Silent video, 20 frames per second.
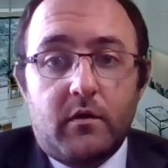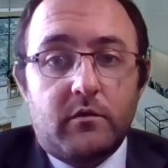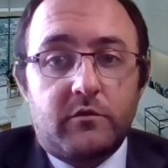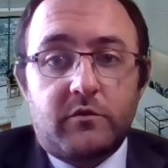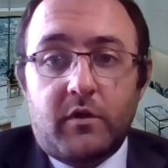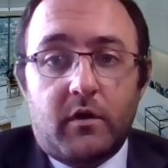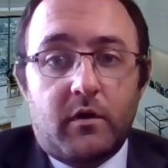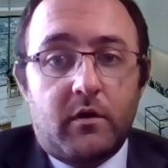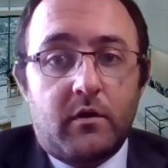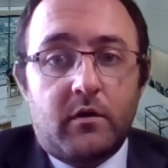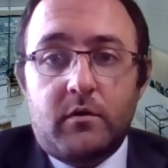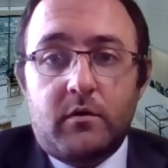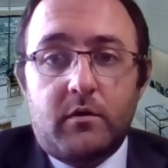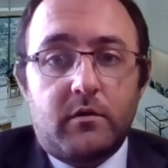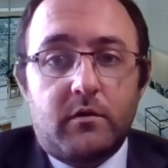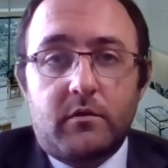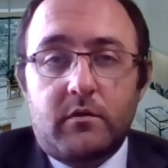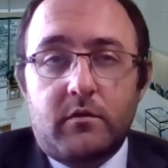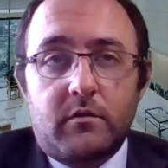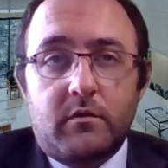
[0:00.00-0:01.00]

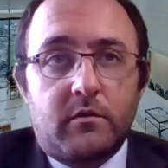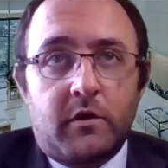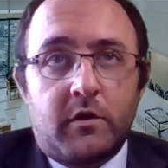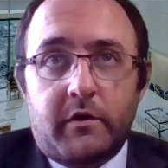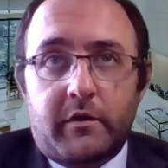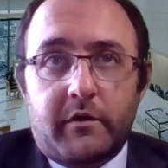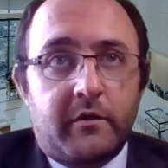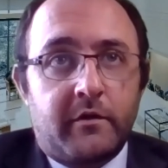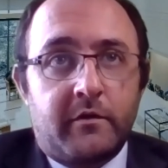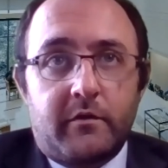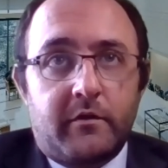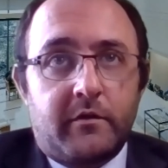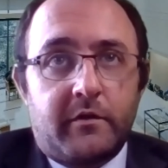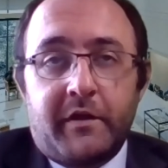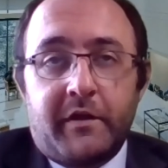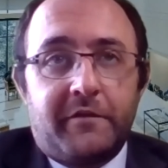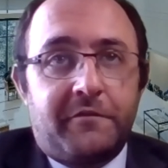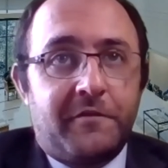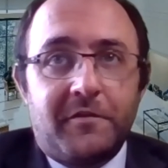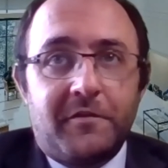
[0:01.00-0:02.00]
So look,
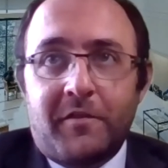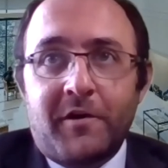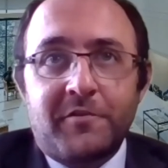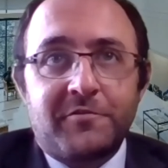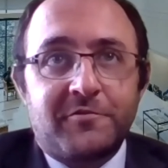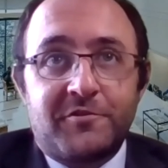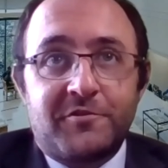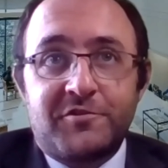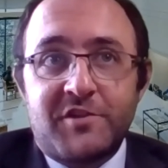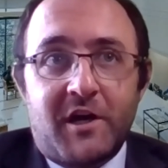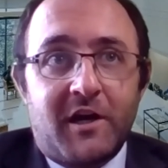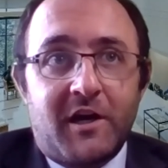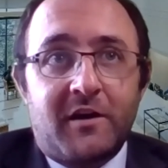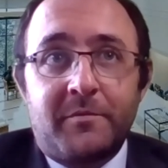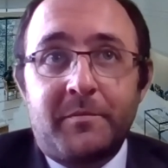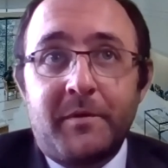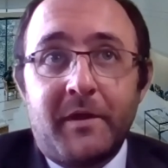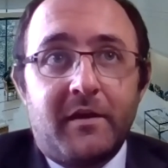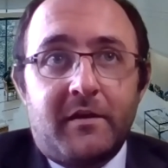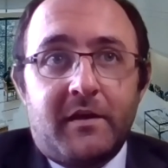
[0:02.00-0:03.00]
if you lost your
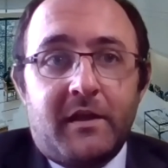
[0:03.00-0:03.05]
job,